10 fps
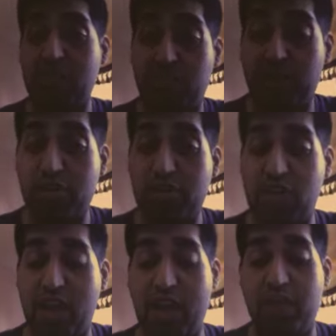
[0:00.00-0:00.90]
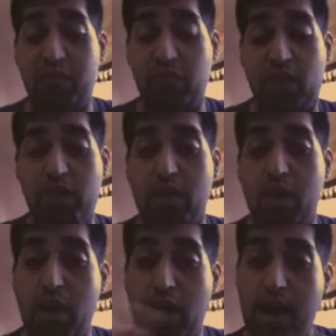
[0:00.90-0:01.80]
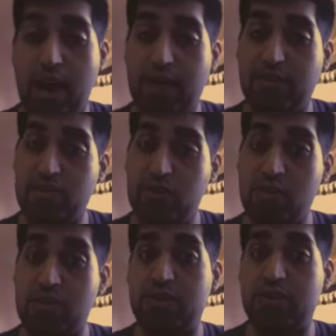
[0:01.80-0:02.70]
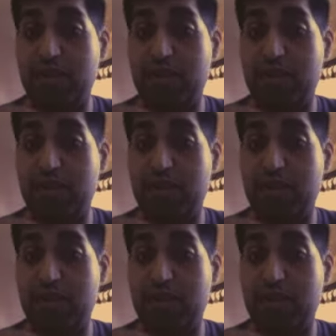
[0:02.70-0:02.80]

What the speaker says: peers and between students and